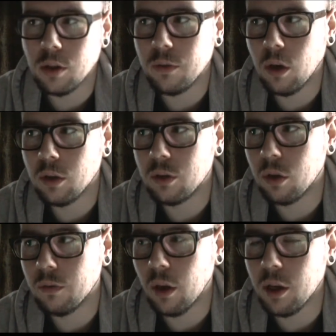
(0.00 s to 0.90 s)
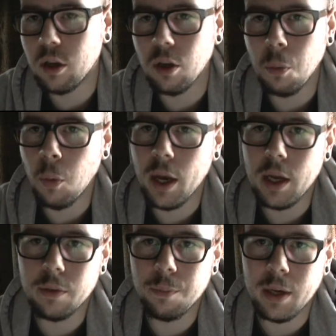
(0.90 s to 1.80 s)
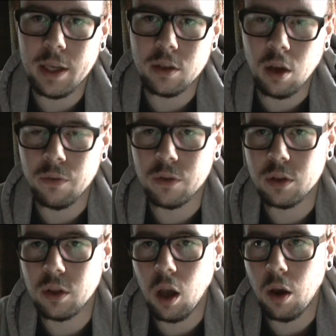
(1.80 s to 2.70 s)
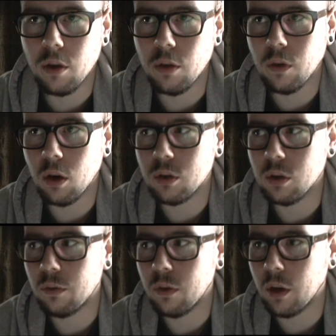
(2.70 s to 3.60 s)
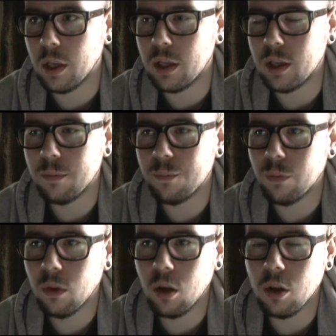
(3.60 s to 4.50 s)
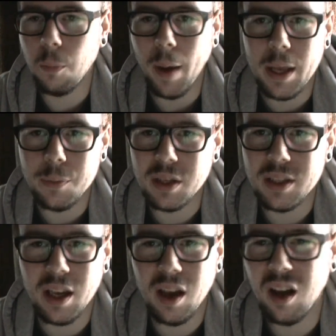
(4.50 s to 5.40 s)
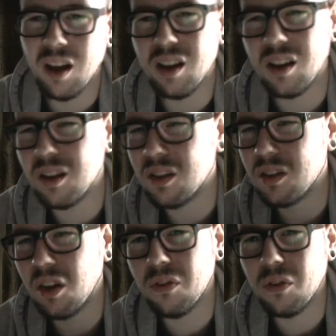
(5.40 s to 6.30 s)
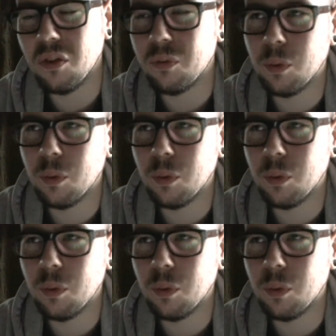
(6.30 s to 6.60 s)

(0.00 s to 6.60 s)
You've got sort of like your dumb-witted police officer, and you've got sort of like your babysitter, and your so forth.